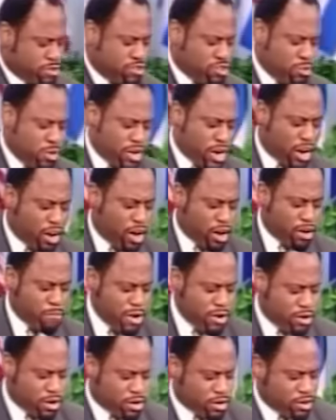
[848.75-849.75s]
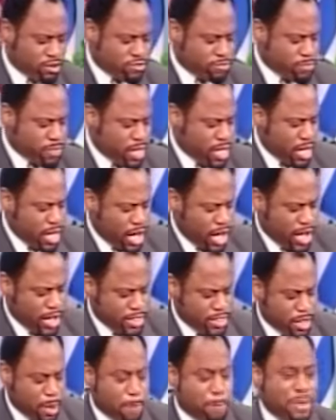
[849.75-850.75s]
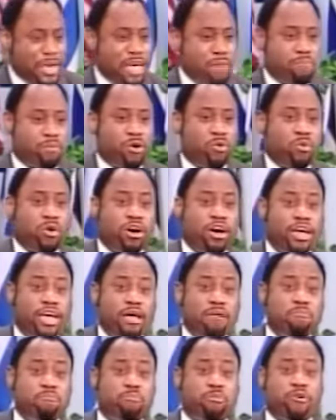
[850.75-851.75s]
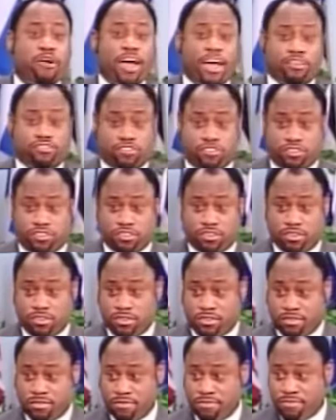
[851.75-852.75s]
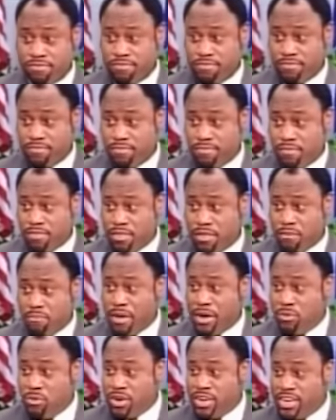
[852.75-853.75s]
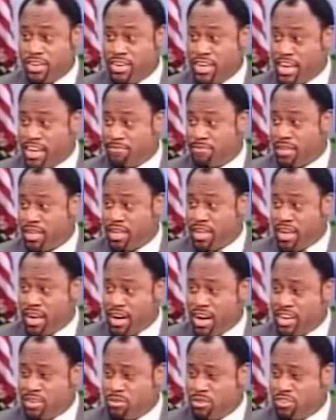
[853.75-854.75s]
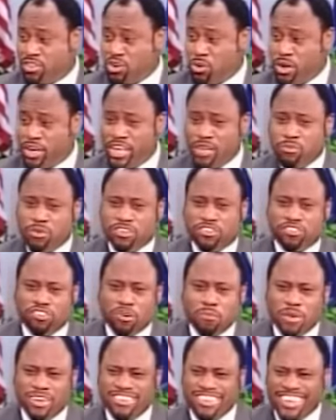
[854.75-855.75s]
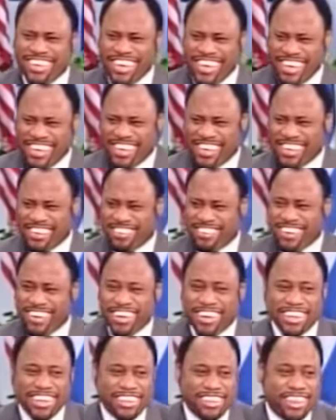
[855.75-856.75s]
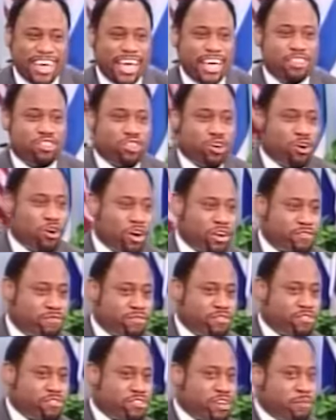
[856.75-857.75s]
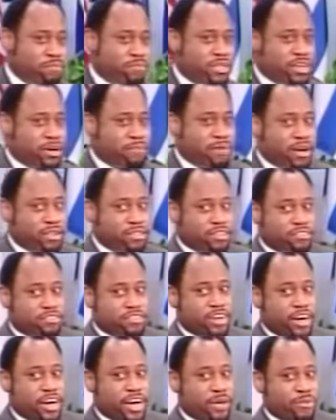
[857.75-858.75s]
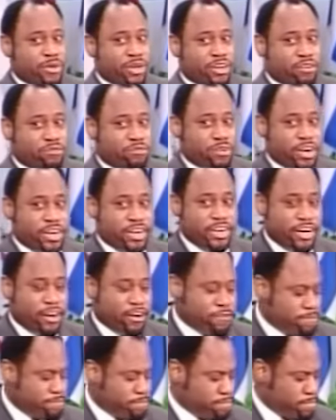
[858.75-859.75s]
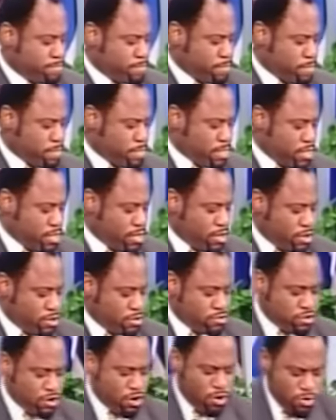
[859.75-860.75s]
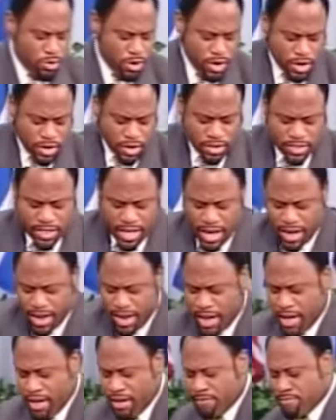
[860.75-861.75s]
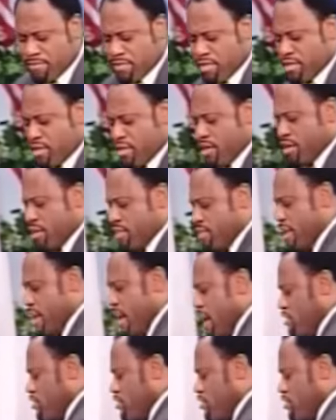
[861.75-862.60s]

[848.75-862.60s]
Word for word: was doing a lot of miracles, and the people were impressed by what he did. And he was doing it with so much ease, they thought something about this guy, we got to find out. So they, they